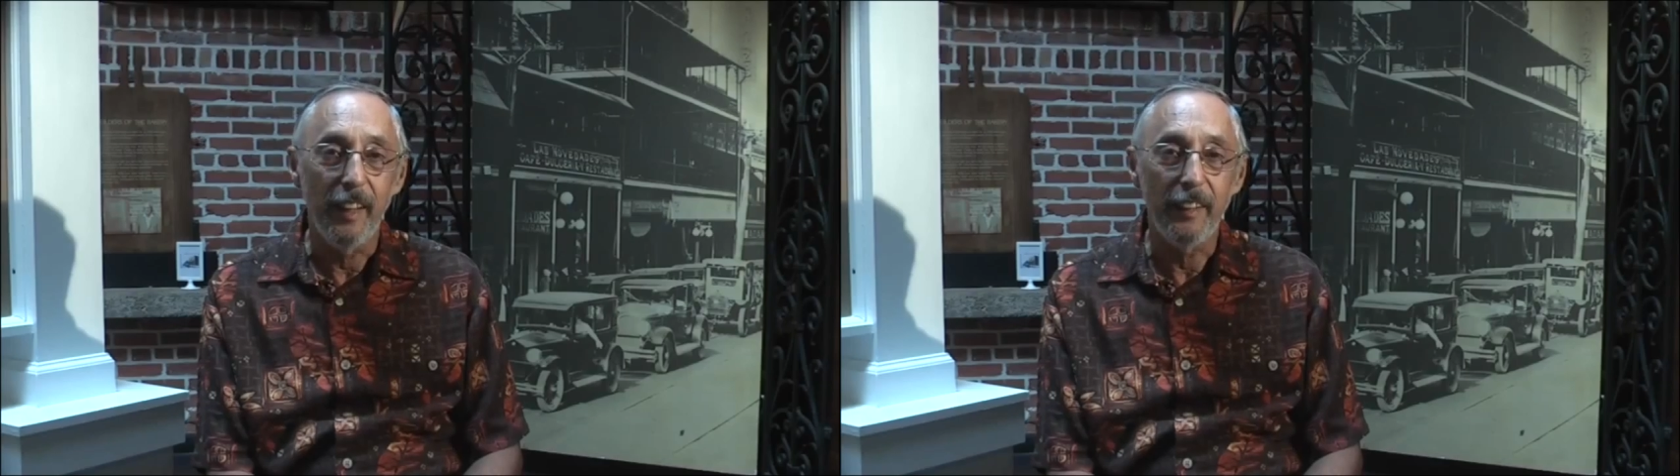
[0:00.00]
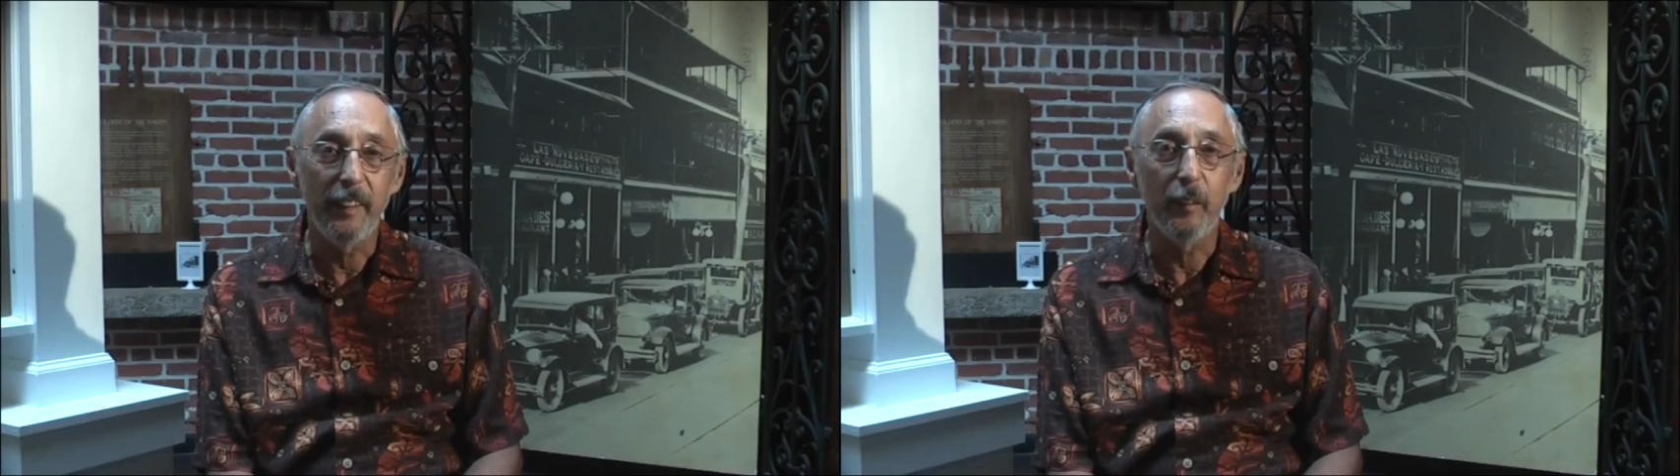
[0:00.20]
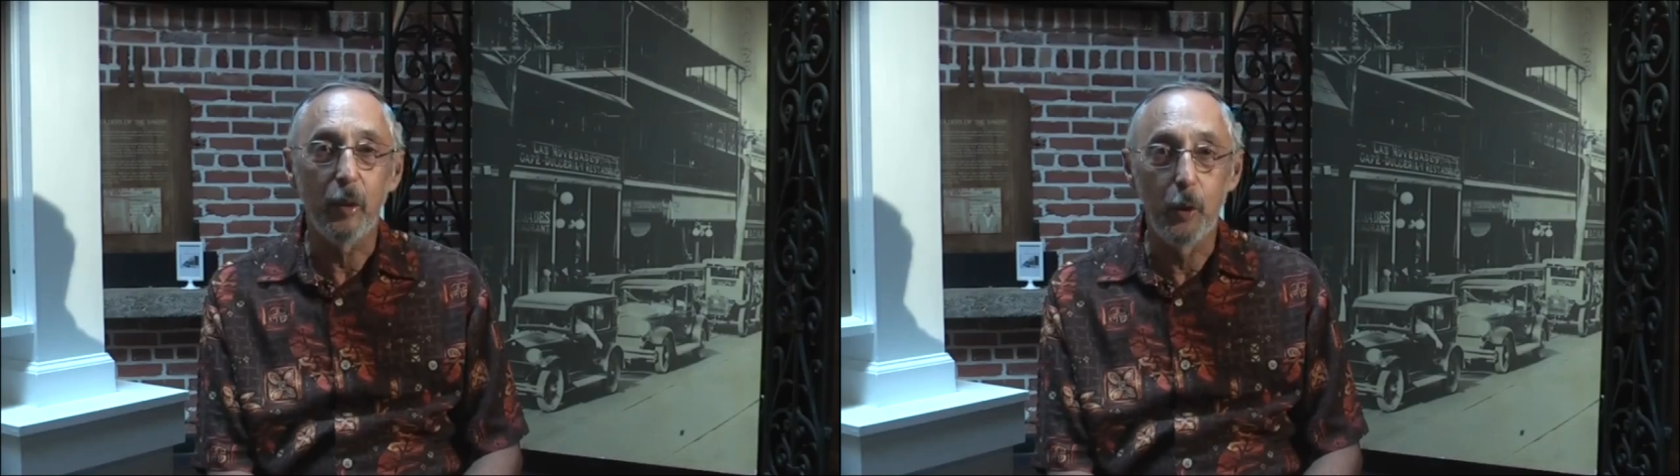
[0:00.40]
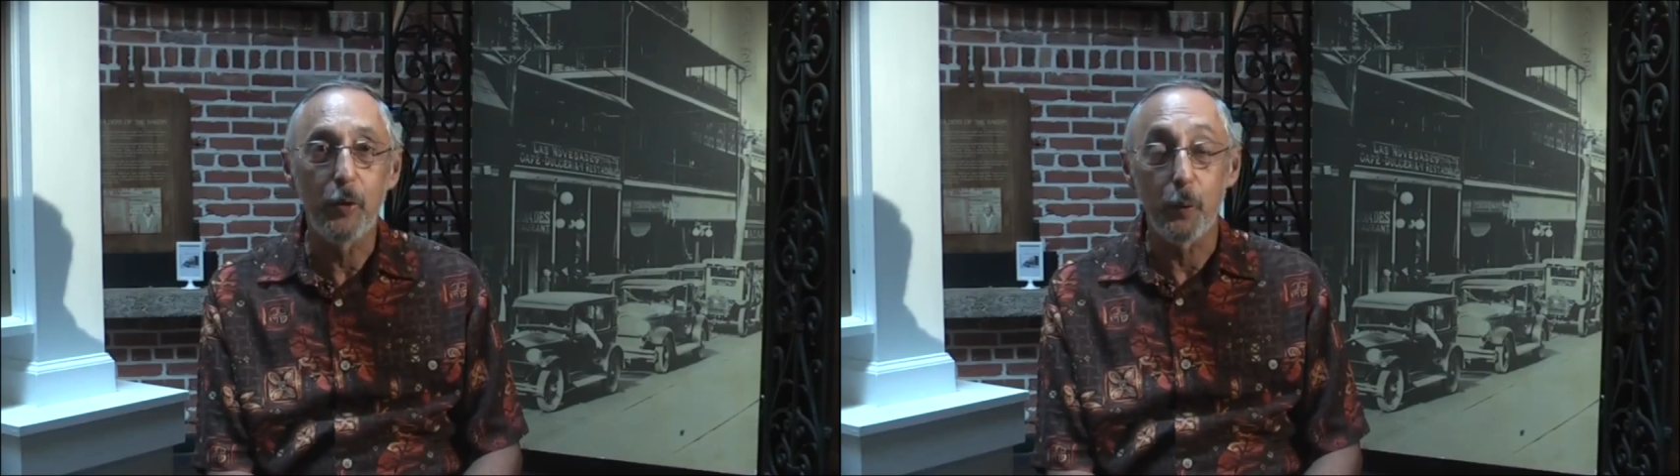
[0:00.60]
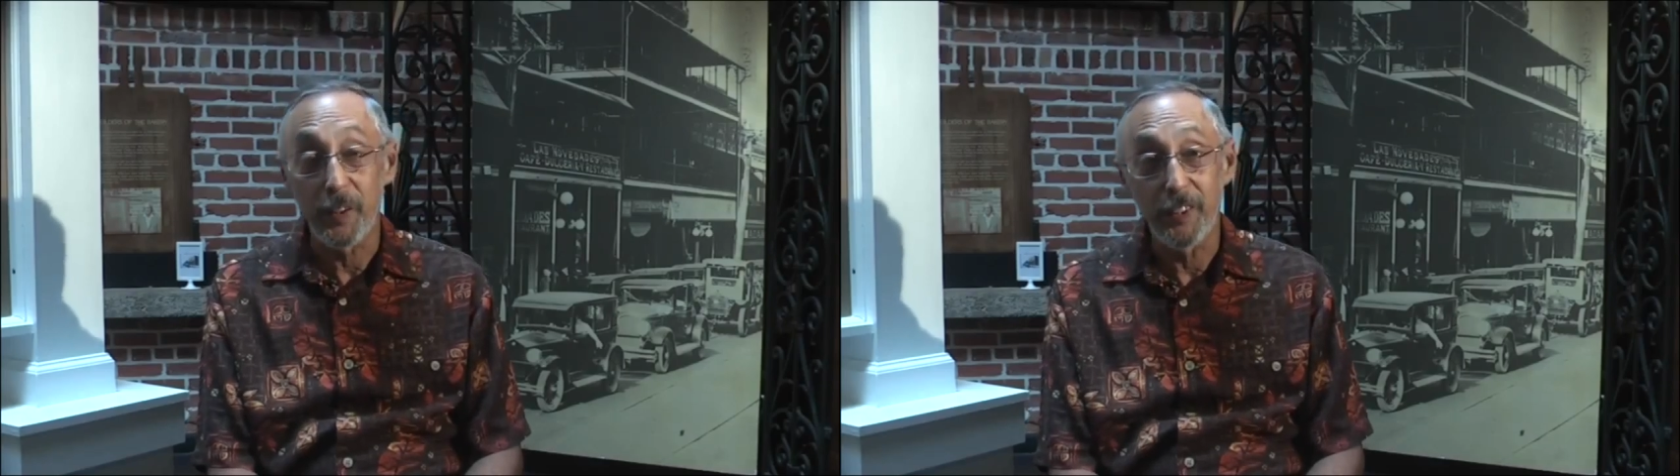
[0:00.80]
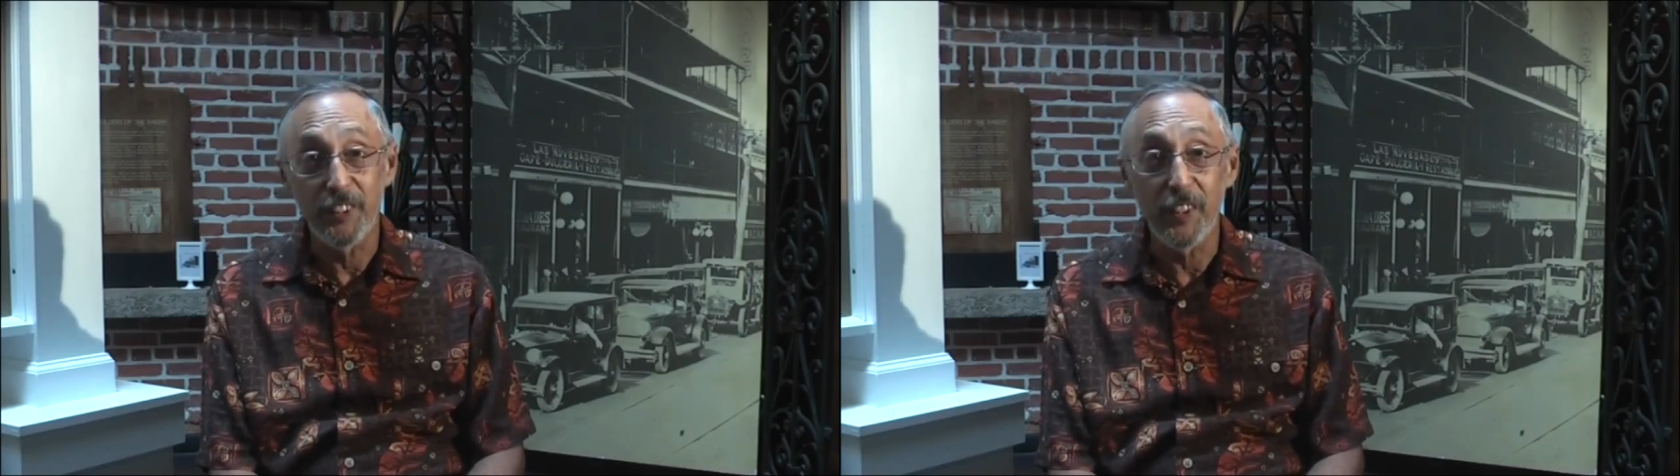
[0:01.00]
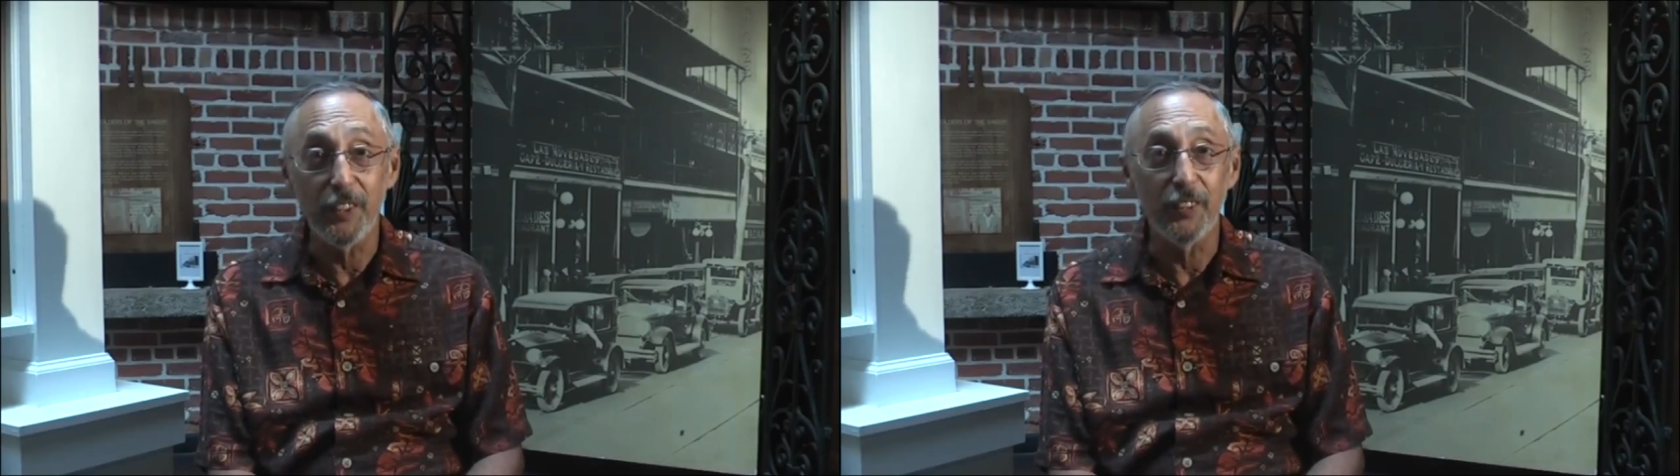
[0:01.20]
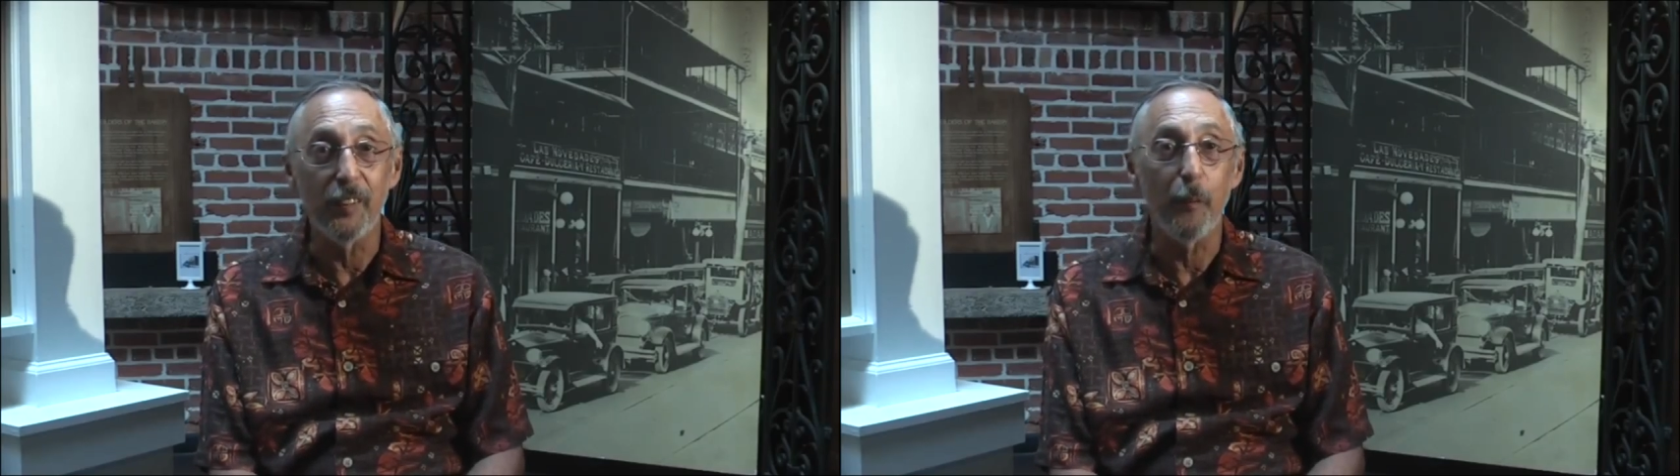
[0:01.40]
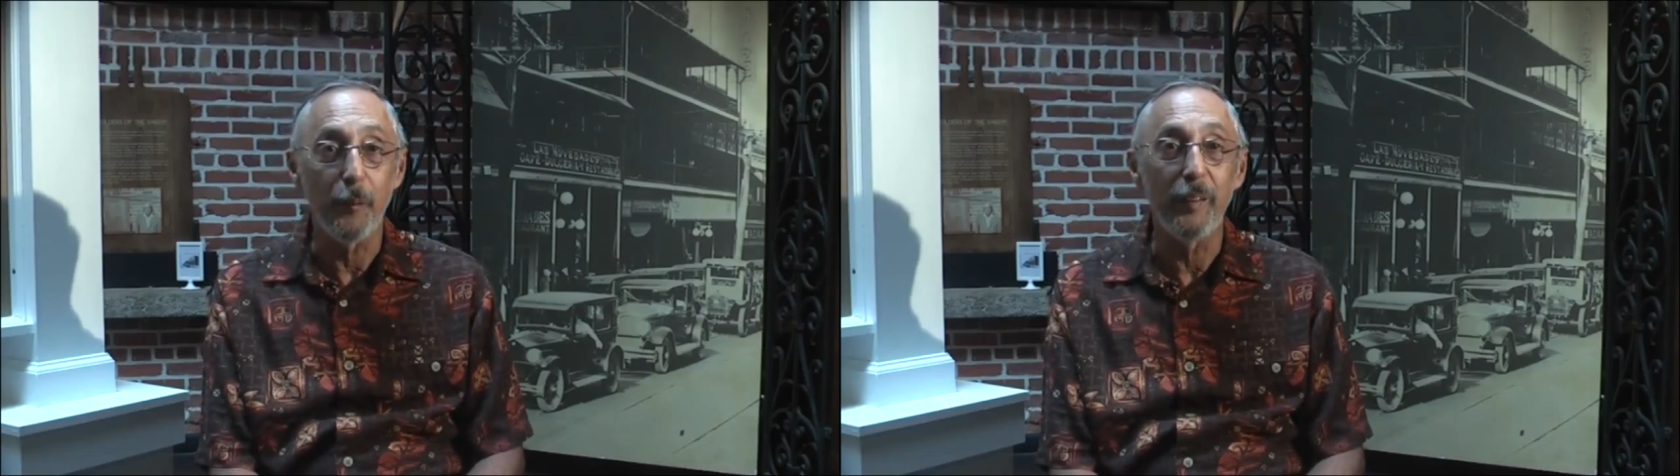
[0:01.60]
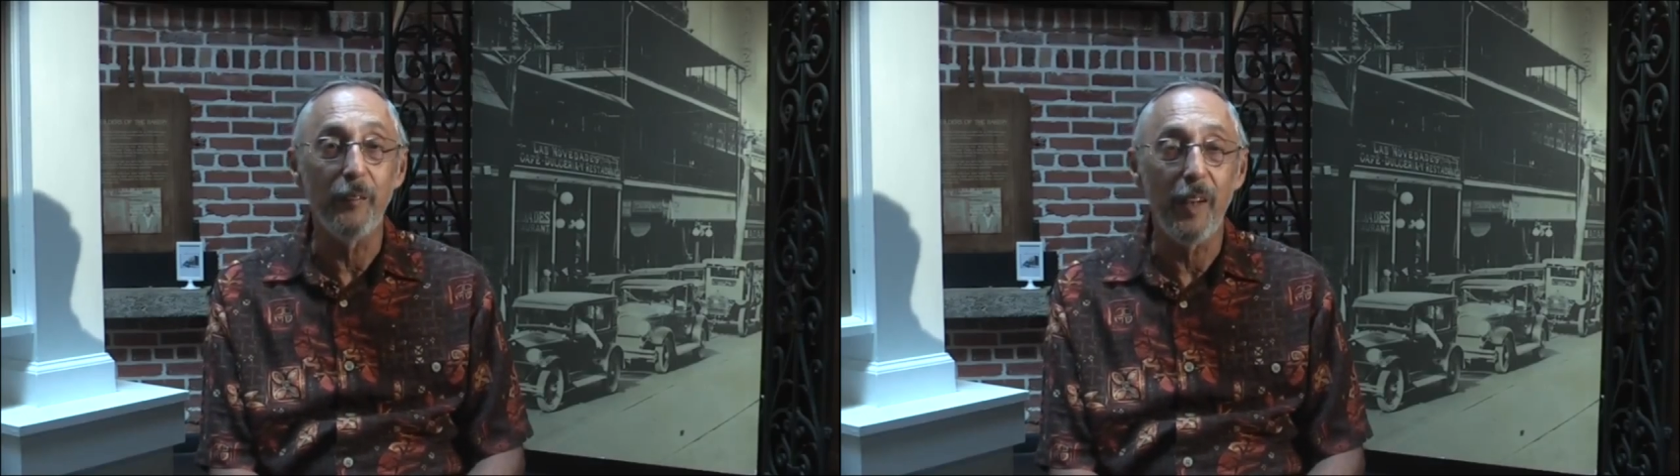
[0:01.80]
and a good organization like
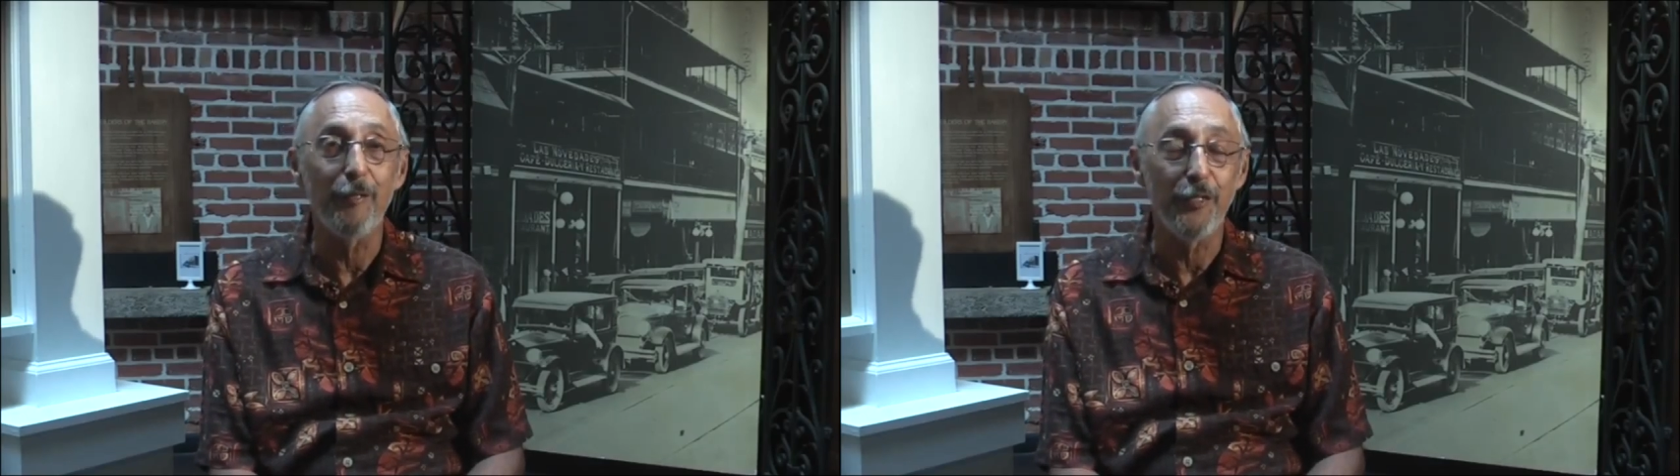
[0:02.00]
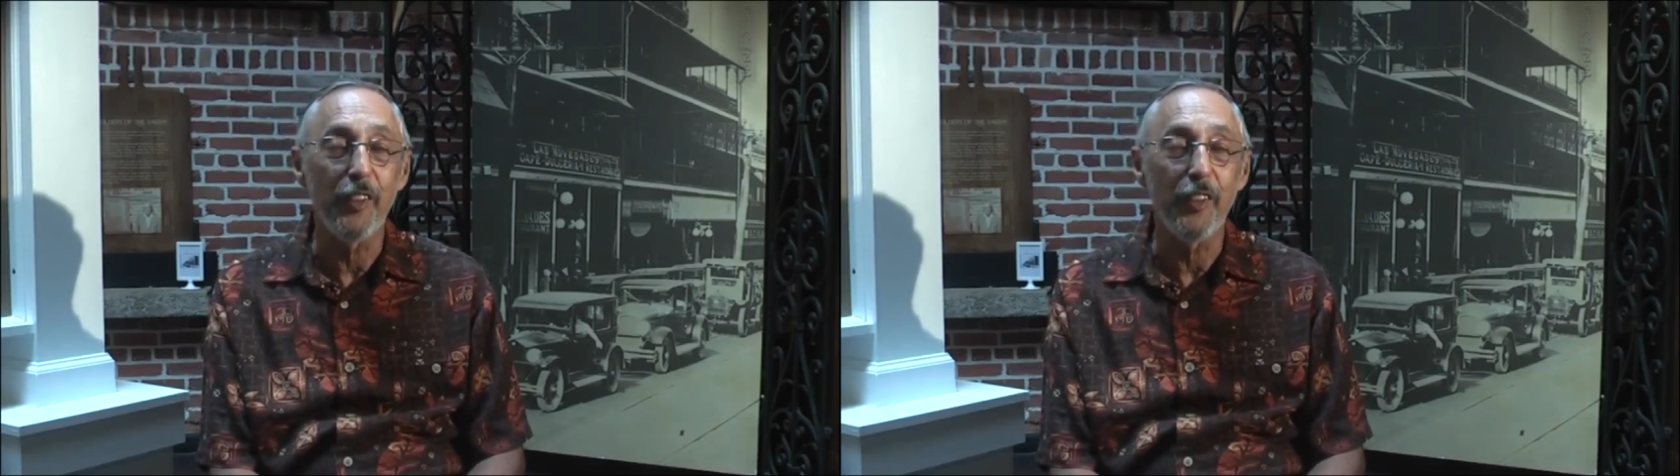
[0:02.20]
we do have